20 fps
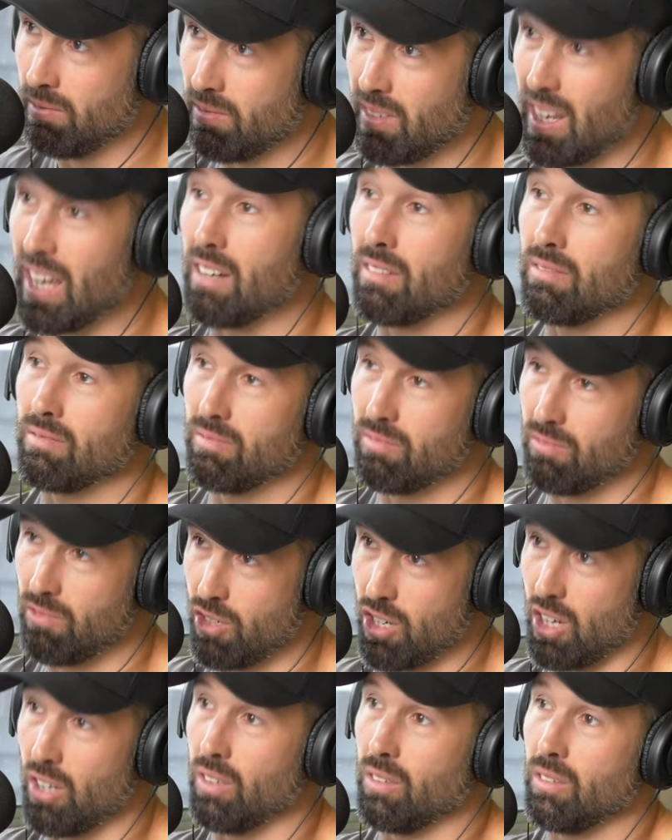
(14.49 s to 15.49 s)
Now,
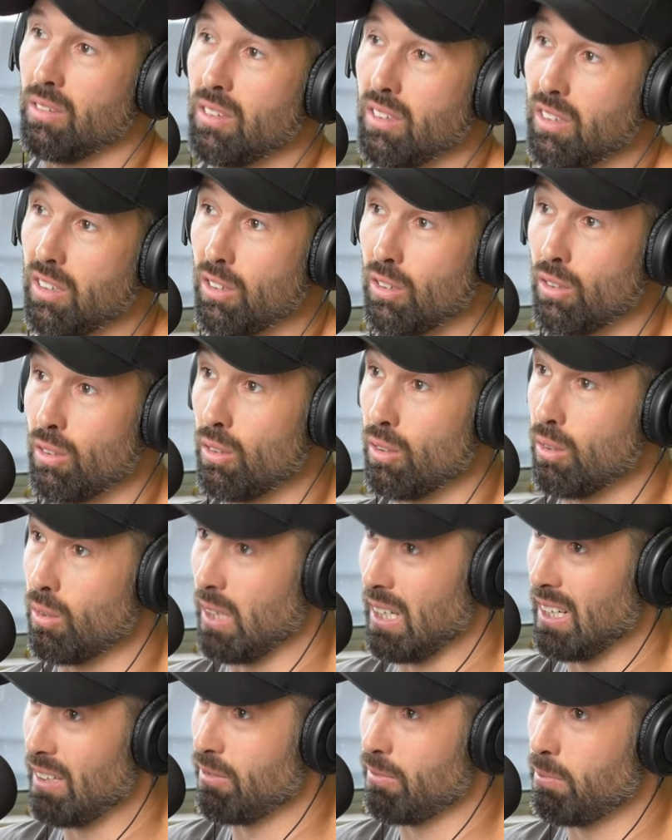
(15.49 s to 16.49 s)
Joe,
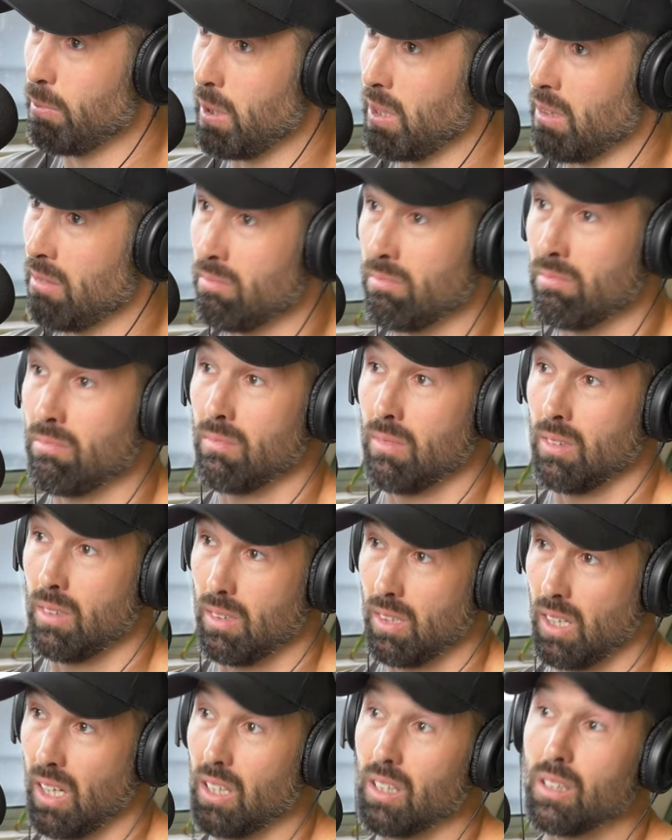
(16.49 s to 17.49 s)
you have been
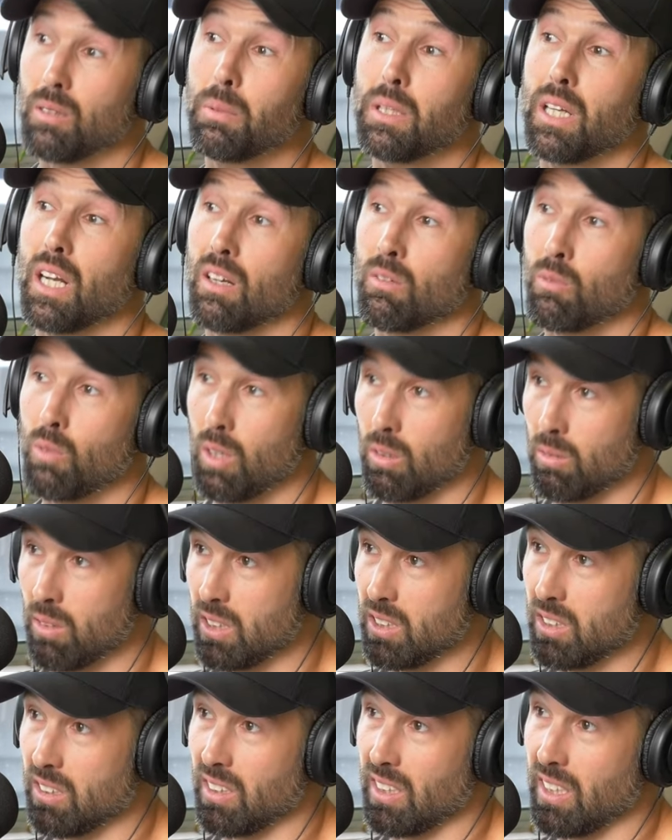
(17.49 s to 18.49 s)
a little bit unwell
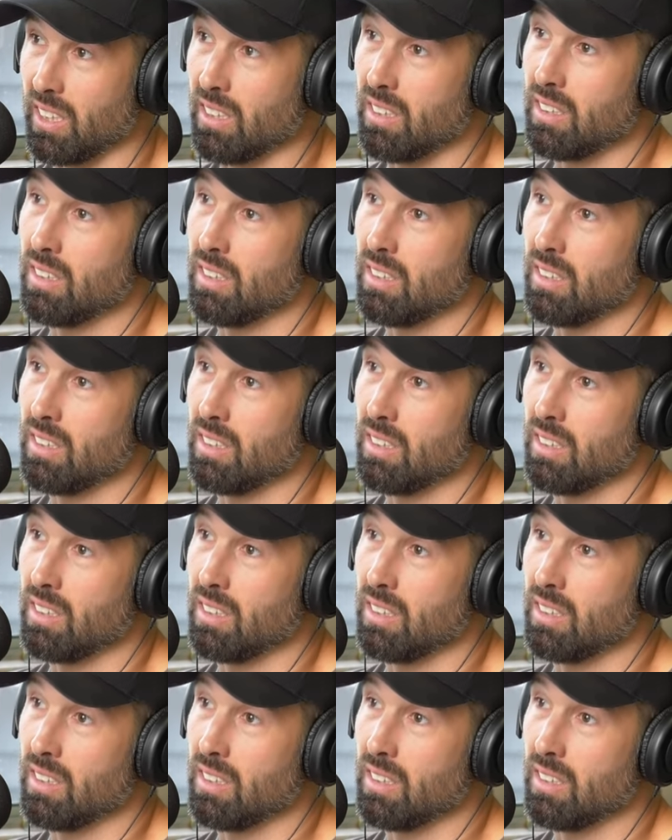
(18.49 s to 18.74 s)
recently.